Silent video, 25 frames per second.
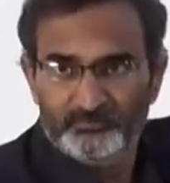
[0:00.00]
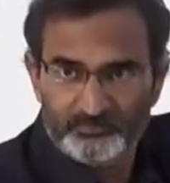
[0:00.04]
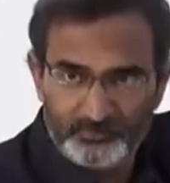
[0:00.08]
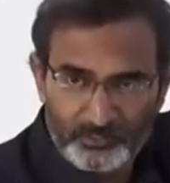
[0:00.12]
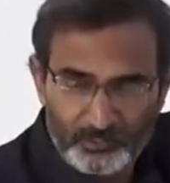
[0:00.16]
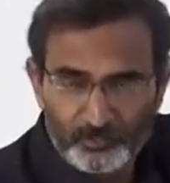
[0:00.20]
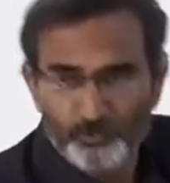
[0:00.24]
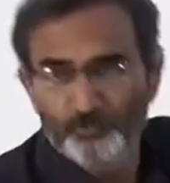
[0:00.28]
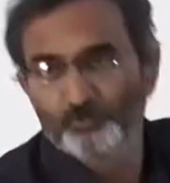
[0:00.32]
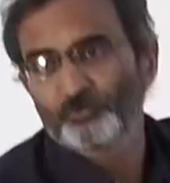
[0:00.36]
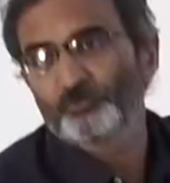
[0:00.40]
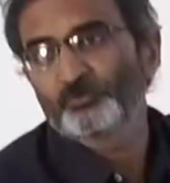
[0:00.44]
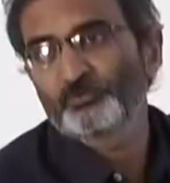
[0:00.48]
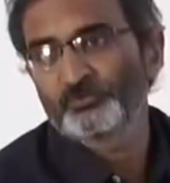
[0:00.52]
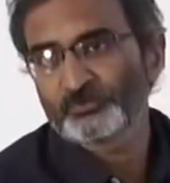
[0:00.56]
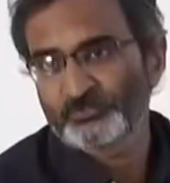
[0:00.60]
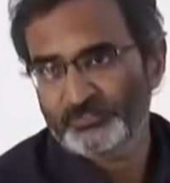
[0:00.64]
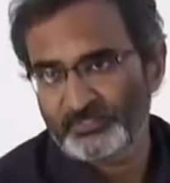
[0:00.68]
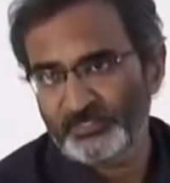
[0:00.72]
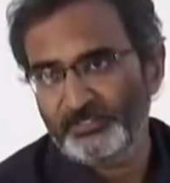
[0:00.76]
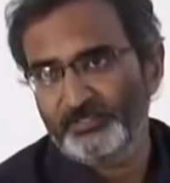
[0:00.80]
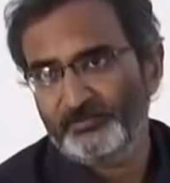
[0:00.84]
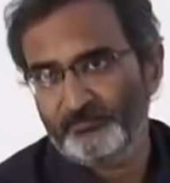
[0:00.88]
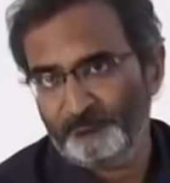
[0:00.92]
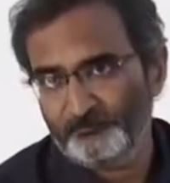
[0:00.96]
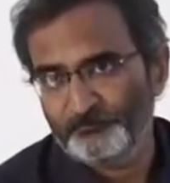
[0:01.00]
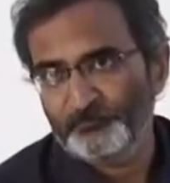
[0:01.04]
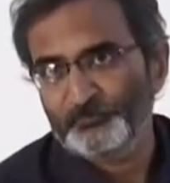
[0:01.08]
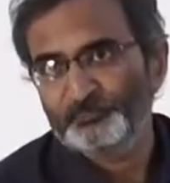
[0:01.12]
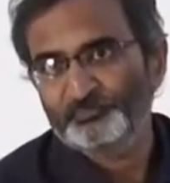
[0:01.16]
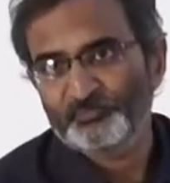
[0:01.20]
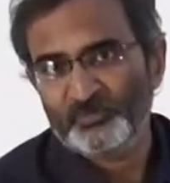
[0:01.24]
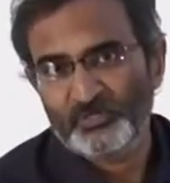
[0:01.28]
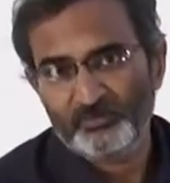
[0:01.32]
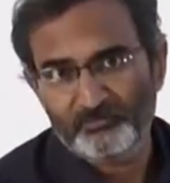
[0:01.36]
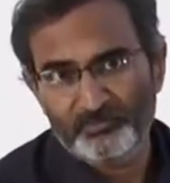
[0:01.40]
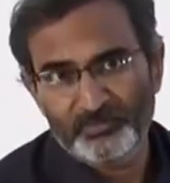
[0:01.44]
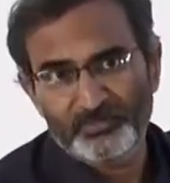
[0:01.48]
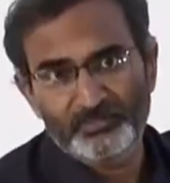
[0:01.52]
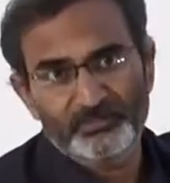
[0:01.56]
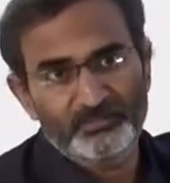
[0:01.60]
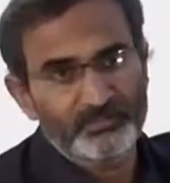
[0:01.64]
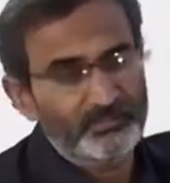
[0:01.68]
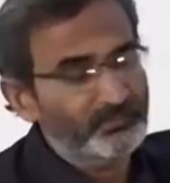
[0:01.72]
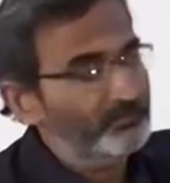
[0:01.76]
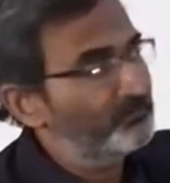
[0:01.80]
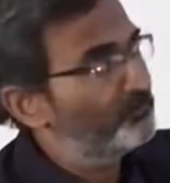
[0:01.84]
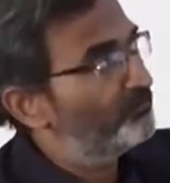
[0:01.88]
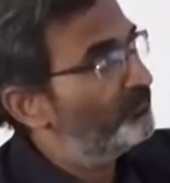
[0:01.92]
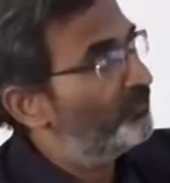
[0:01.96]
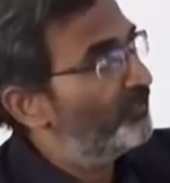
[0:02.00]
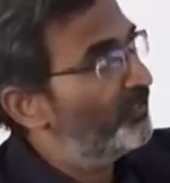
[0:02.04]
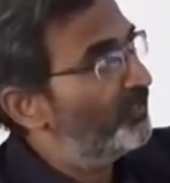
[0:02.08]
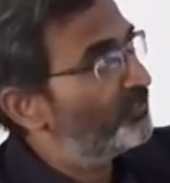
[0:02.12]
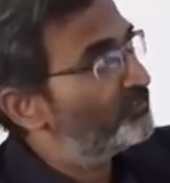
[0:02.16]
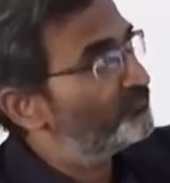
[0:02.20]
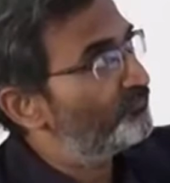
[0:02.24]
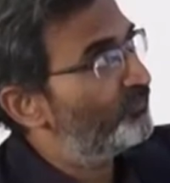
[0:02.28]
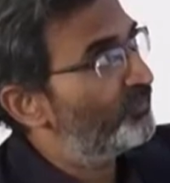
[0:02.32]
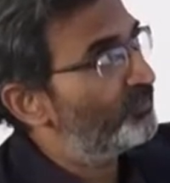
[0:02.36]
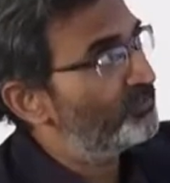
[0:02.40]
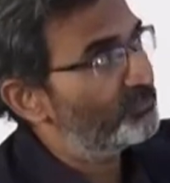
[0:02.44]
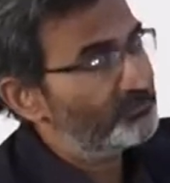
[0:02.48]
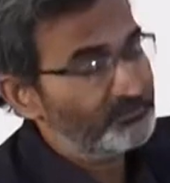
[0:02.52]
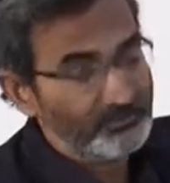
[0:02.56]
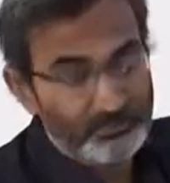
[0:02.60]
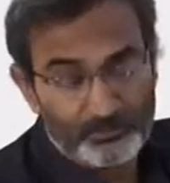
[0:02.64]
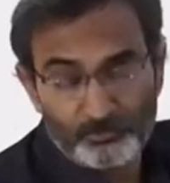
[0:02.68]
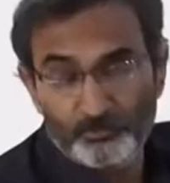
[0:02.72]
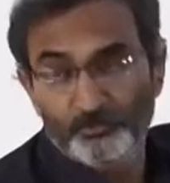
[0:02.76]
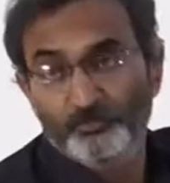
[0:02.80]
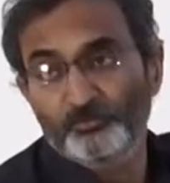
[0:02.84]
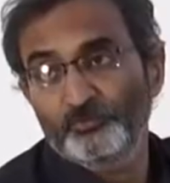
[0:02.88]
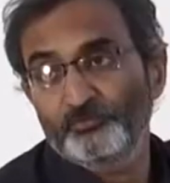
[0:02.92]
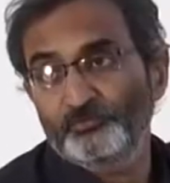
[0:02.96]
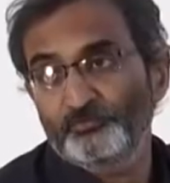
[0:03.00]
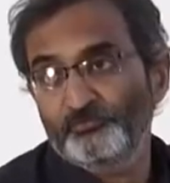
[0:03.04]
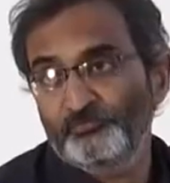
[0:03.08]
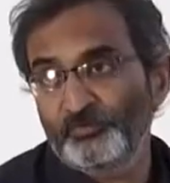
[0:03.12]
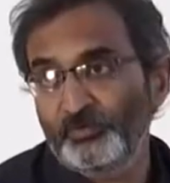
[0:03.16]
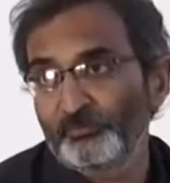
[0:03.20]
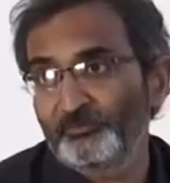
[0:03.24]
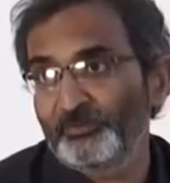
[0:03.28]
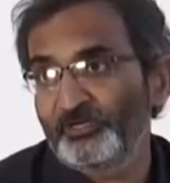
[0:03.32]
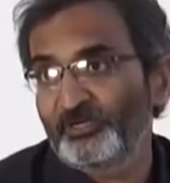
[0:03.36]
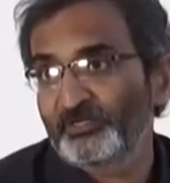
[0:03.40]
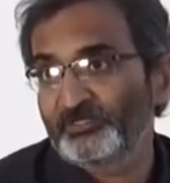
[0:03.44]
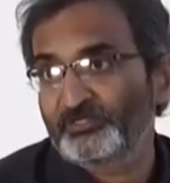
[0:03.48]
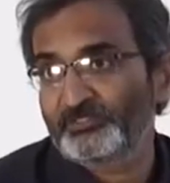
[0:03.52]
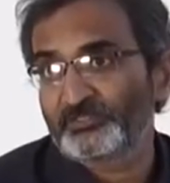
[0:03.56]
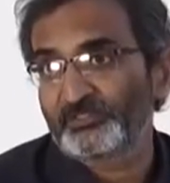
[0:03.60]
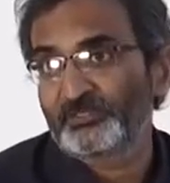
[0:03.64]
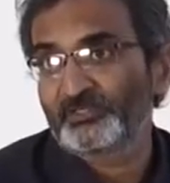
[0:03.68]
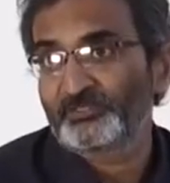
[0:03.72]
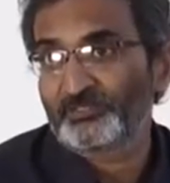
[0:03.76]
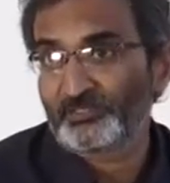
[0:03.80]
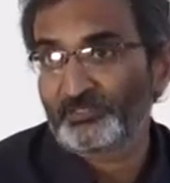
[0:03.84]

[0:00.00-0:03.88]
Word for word: Telugu scene, even in the, as far as Telugu film industry,